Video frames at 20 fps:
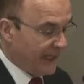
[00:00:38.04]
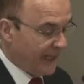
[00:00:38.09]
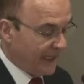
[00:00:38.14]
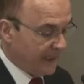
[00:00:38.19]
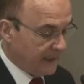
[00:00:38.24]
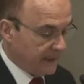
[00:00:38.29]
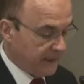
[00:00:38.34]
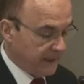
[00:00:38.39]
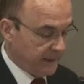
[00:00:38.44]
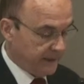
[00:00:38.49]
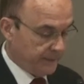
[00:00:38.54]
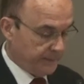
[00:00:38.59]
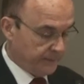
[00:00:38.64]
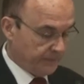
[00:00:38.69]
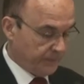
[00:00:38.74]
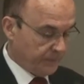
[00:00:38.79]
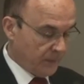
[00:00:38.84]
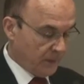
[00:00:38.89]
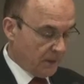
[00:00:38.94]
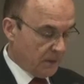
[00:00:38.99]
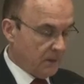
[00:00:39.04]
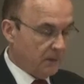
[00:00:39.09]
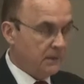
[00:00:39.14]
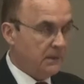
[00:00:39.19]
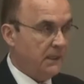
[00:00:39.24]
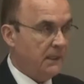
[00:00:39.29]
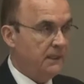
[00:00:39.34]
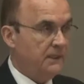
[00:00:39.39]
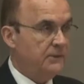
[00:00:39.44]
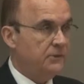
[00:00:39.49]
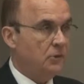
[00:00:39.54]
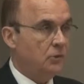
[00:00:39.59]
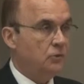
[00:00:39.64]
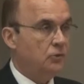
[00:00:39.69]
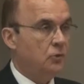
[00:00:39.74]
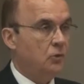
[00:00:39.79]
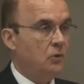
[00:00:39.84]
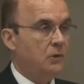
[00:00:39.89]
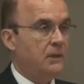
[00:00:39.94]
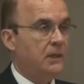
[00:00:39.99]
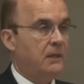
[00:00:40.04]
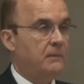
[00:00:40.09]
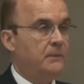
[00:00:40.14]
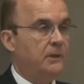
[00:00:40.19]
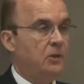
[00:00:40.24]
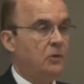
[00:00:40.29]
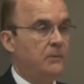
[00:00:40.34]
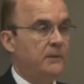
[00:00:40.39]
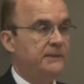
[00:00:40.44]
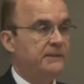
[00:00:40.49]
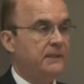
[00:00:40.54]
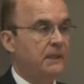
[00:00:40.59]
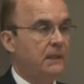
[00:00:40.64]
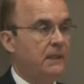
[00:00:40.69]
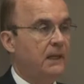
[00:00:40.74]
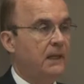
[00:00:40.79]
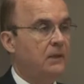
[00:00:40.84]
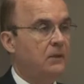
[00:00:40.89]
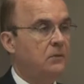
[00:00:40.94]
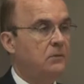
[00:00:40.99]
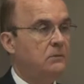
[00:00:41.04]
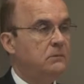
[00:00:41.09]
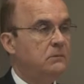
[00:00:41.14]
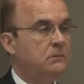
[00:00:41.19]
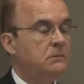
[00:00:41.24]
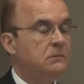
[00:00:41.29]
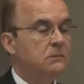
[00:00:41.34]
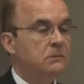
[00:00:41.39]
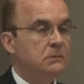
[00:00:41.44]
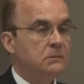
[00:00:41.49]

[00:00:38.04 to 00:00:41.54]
reality. That is Dr. Carmelo Mesa Lago,